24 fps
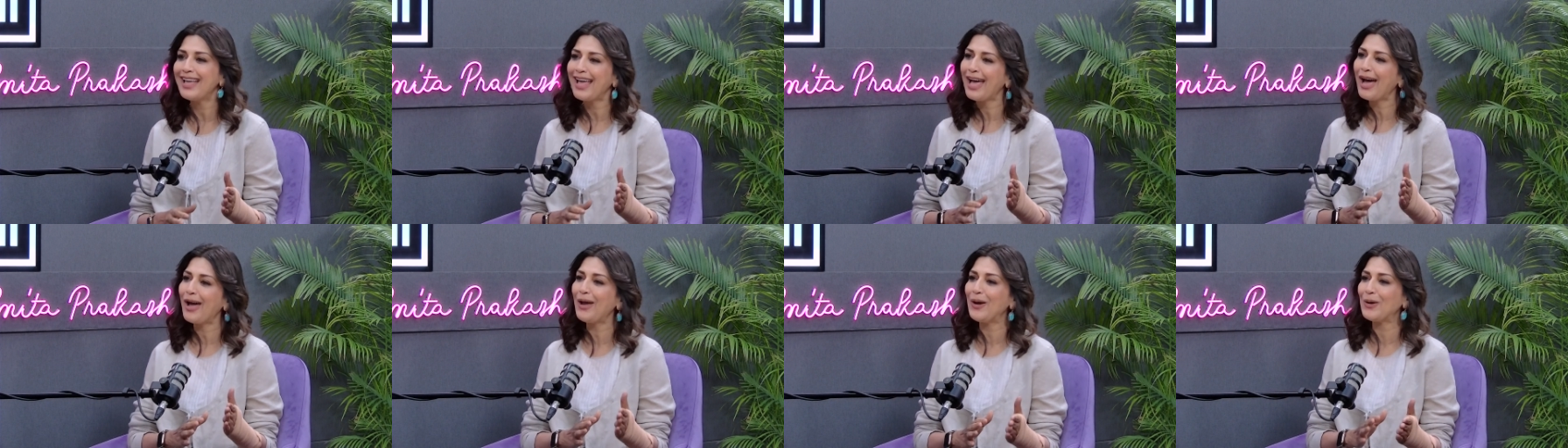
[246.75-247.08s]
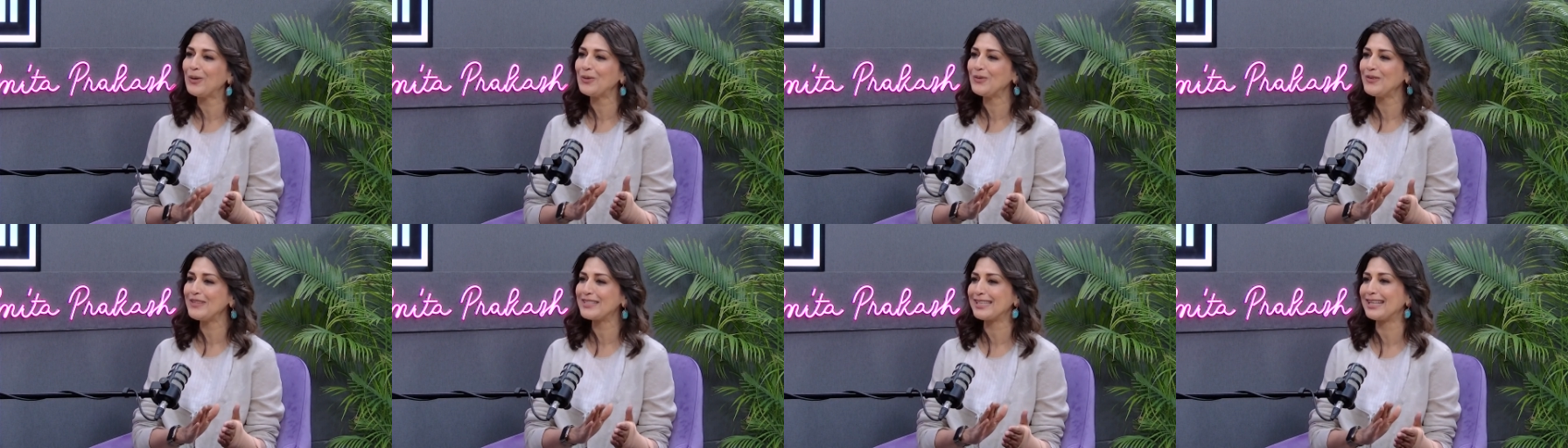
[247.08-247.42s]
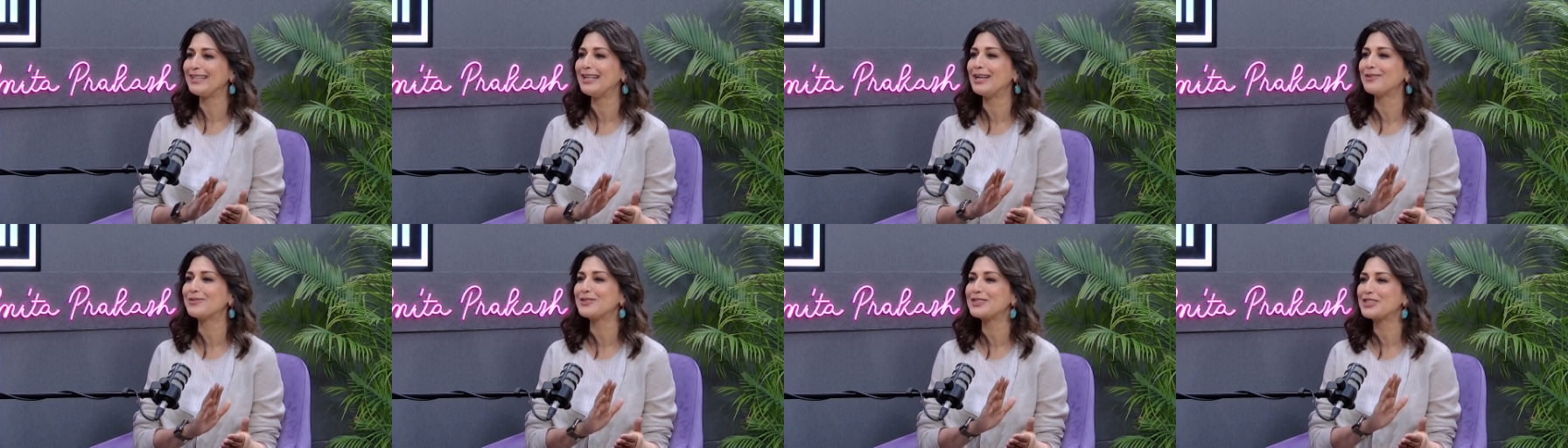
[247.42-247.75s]
I always say
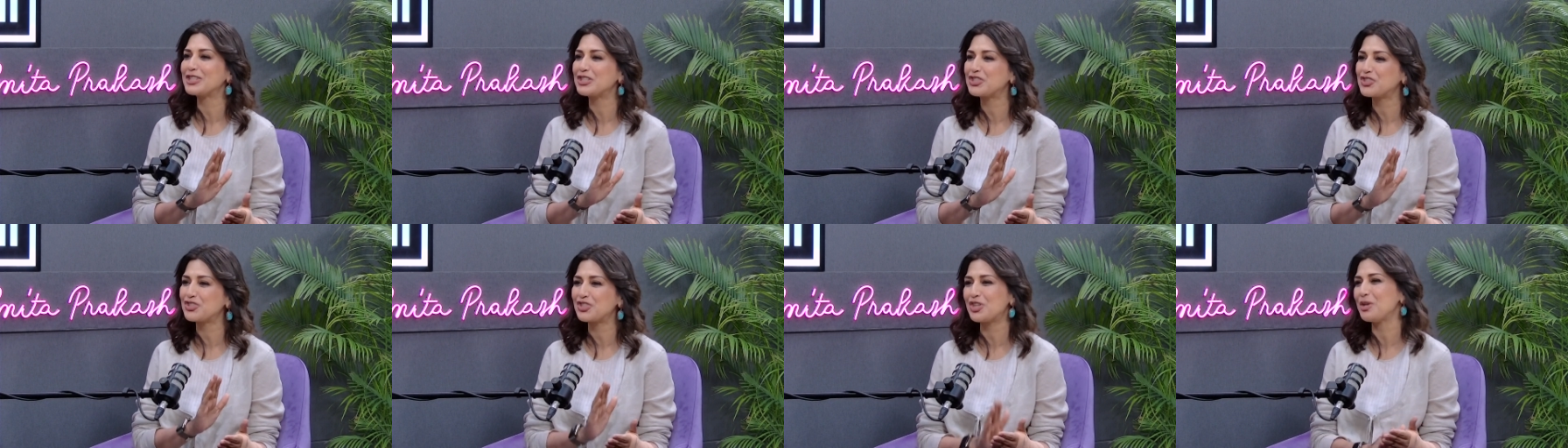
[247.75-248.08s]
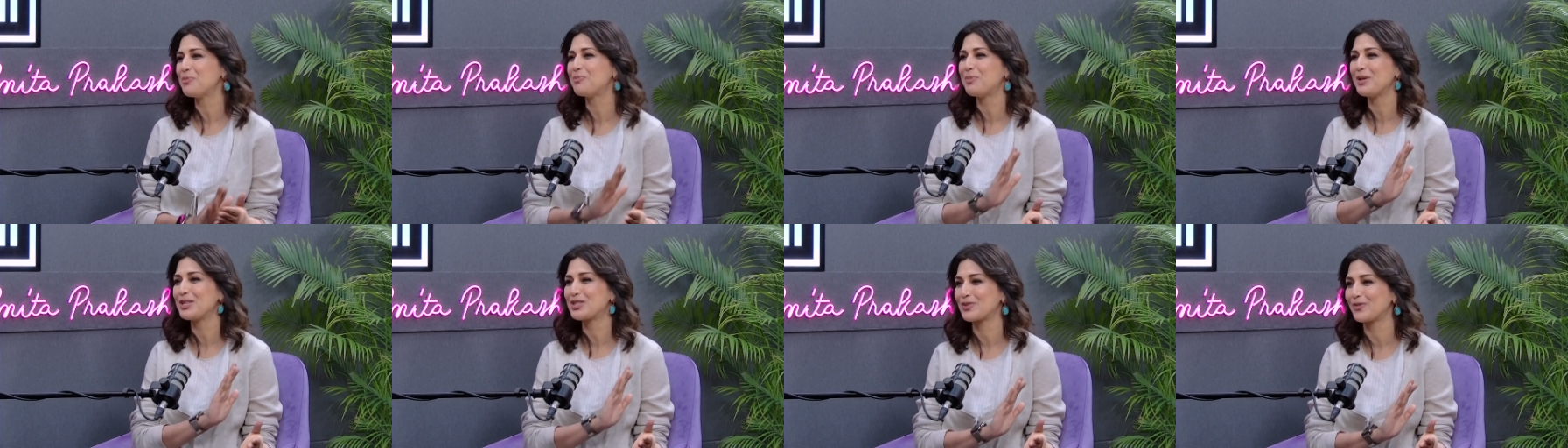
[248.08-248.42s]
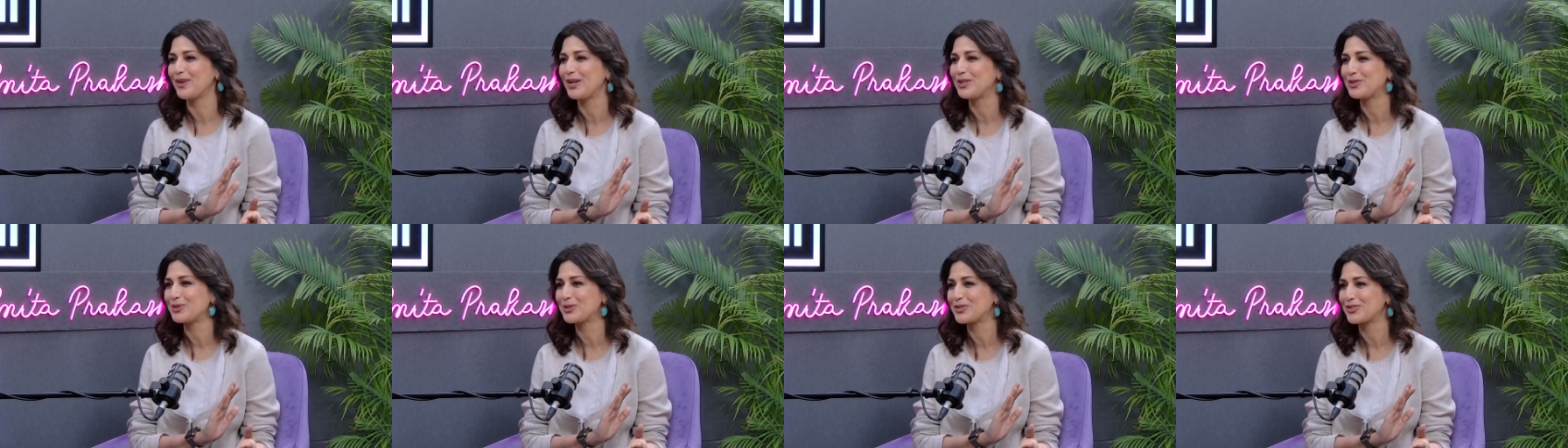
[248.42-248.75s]
that was the cheapest
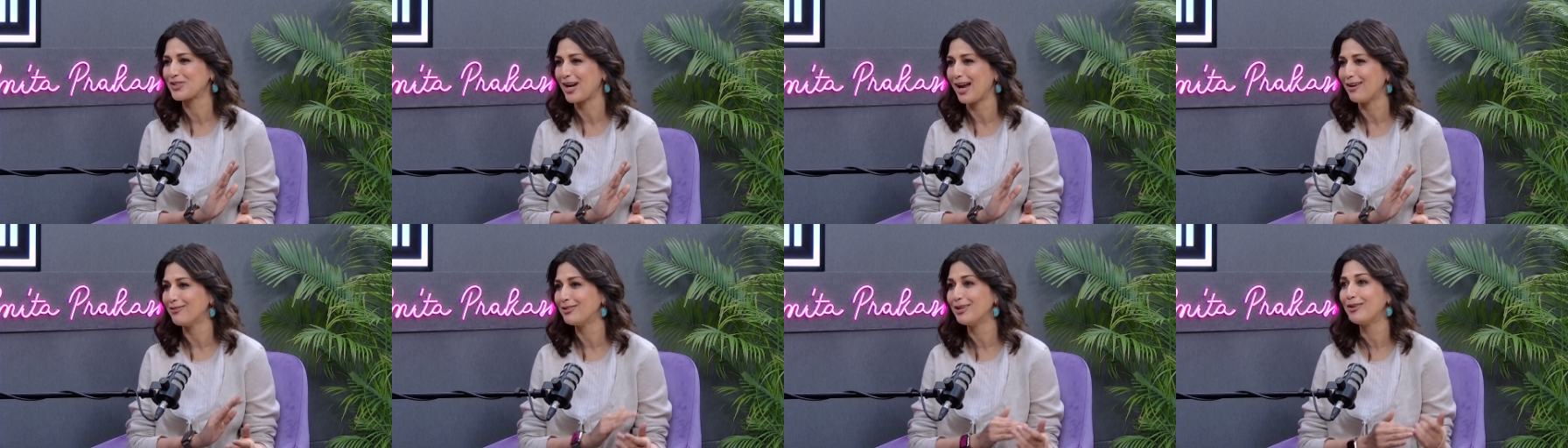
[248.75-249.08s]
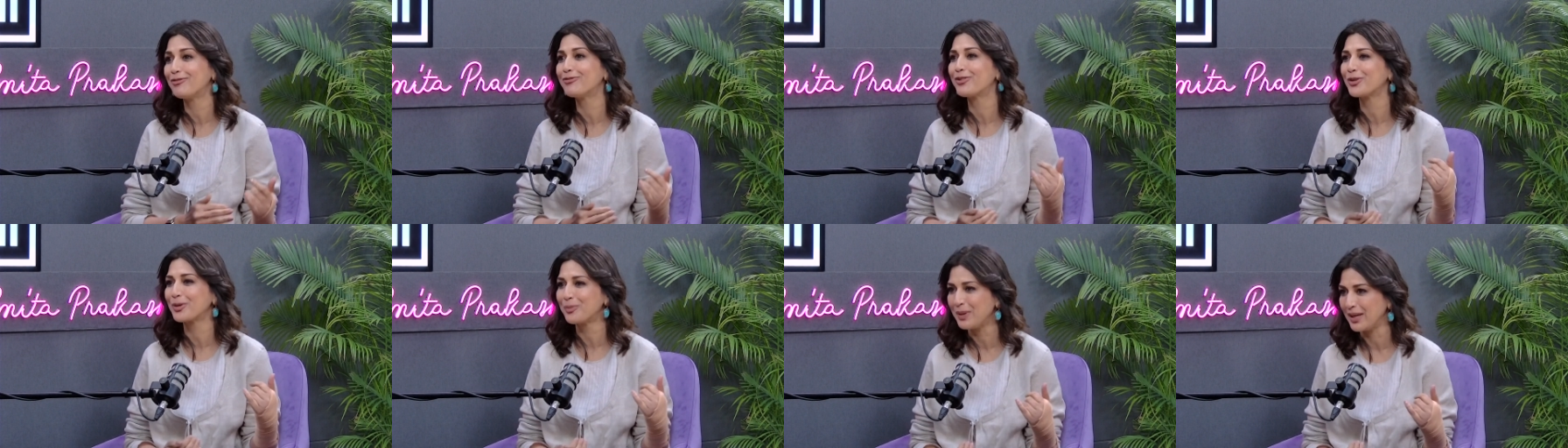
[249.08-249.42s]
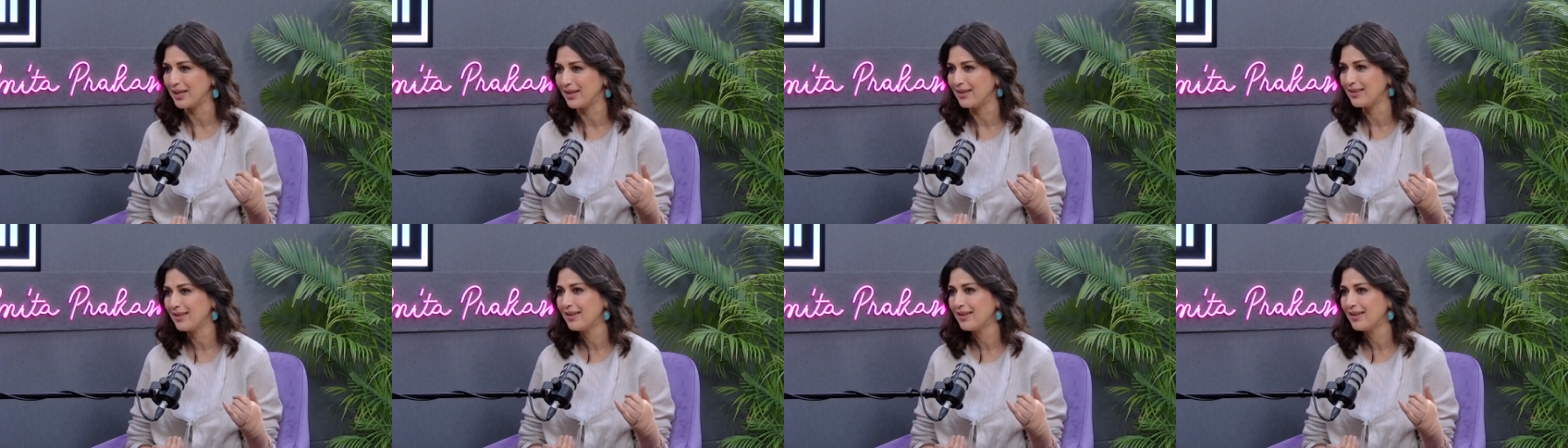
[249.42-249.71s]
way to travel for me.